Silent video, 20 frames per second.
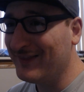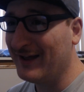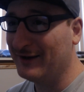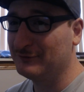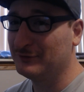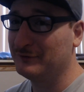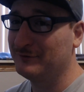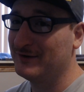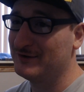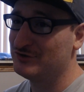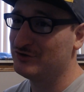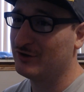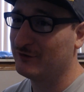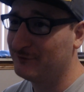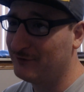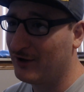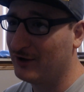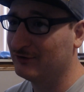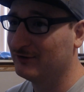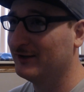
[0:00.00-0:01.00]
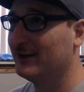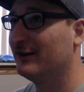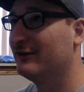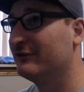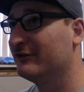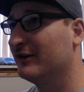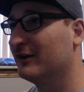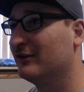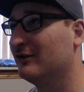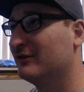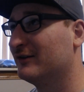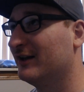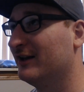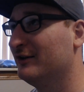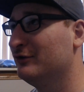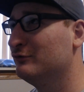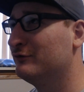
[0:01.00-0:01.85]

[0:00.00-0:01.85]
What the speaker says: that in Revenge of the Fallen. I was like, okay,